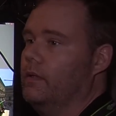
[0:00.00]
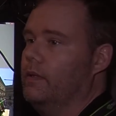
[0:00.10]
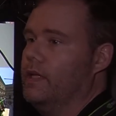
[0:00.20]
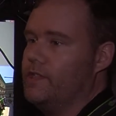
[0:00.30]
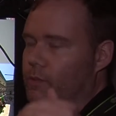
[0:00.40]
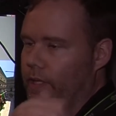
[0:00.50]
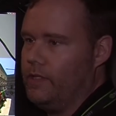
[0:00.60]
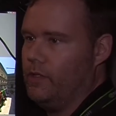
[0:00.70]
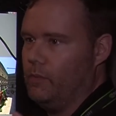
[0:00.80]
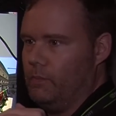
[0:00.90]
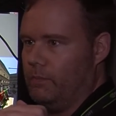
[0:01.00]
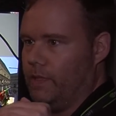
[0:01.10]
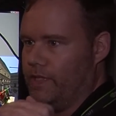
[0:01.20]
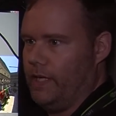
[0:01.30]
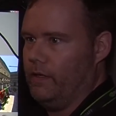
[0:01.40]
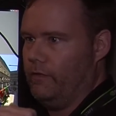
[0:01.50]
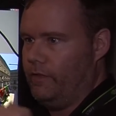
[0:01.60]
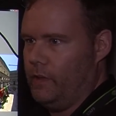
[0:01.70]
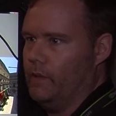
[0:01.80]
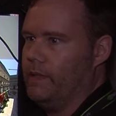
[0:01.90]
that's twenty-two percent
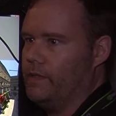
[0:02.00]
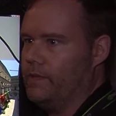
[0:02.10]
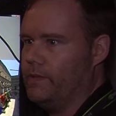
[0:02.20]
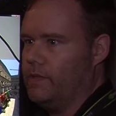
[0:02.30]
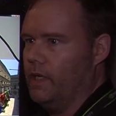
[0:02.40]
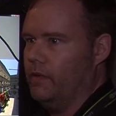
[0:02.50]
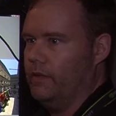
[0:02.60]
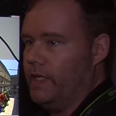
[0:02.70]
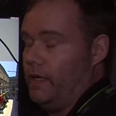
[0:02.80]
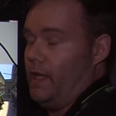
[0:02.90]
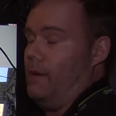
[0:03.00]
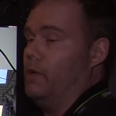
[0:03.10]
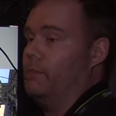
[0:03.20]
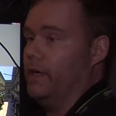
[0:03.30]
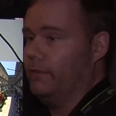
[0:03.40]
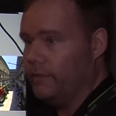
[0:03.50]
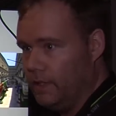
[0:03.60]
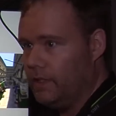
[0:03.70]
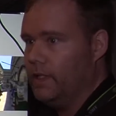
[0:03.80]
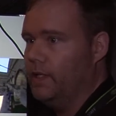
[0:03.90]
fewer pixels. So you yeah, get a lot more perf. I
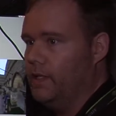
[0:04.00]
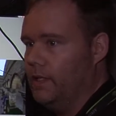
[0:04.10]
don't notice